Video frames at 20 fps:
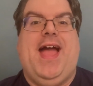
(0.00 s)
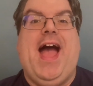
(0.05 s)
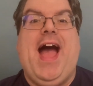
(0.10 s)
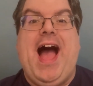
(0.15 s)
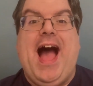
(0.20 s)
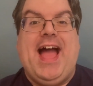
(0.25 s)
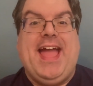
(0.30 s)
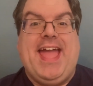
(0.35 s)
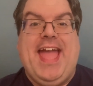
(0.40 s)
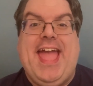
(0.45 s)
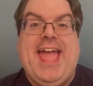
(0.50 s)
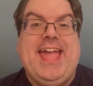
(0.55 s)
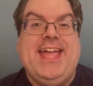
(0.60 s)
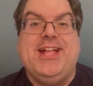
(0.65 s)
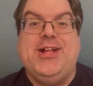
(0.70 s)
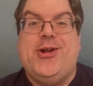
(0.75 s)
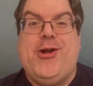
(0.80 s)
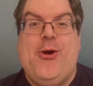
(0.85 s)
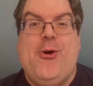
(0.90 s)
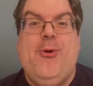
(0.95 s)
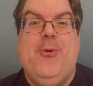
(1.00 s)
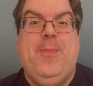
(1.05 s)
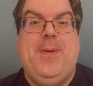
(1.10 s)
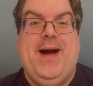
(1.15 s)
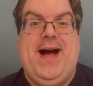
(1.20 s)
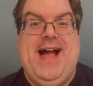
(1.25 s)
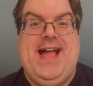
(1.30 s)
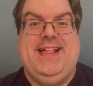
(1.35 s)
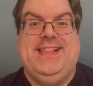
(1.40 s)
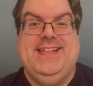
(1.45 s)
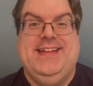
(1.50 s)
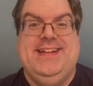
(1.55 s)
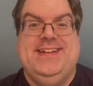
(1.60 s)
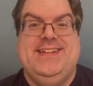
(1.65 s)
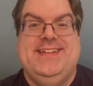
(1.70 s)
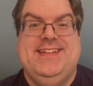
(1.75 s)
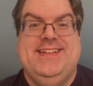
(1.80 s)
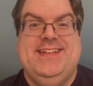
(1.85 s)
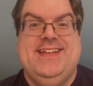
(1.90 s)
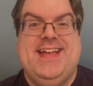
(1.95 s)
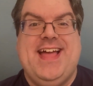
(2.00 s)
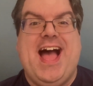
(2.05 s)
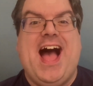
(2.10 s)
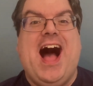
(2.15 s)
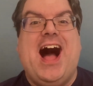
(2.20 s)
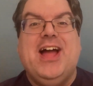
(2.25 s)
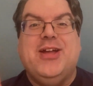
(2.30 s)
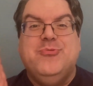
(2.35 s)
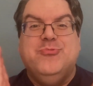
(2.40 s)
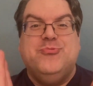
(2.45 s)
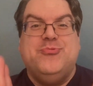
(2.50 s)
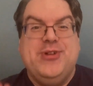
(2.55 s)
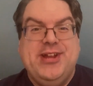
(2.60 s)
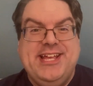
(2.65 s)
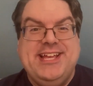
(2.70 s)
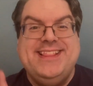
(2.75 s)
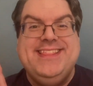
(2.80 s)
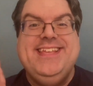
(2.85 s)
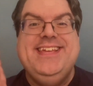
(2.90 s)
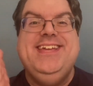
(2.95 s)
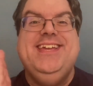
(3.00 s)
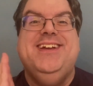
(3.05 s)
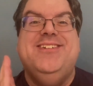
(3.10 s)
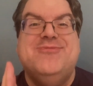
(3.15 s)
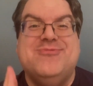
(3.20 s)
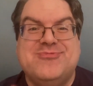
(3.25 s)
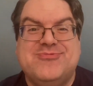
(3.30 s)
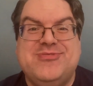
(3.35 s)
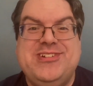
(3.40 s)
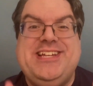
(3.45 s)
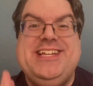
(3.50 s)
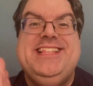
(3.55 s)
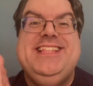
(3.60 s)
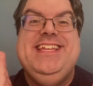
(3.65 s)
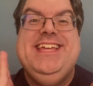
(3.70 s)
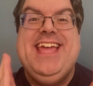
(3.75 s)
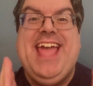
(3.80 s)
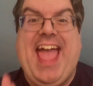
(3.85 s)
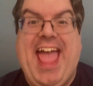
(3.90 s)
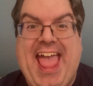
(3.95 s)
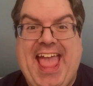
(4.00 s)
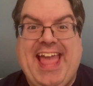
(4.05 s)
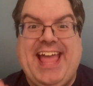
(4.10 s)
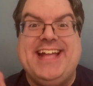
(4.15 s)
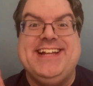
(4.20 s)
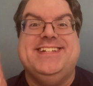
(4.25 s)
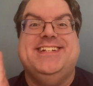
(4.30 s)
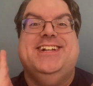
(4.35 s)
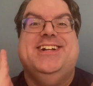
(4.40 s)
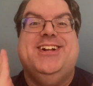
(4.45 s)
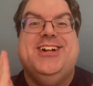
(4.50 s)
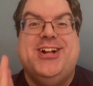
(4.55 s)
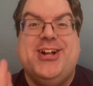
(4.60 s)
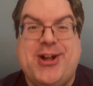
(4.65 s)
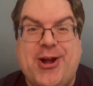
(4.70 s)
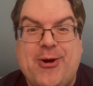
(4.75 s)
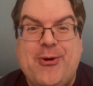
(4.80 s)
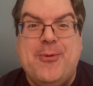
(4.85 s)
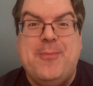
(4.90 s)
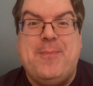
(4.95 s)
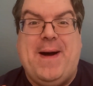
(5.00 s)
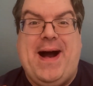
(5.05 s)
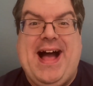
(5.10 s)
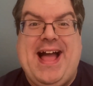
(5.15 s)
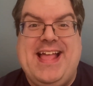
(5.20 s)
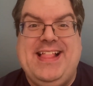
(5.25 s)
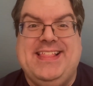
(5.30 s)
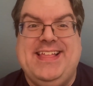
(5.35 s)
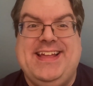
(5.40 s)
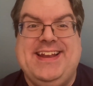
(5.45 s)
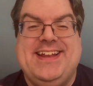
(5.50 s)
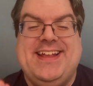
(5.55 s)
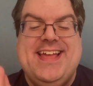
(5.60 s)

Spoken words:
I hate Copilot. I really, really hate Copilot.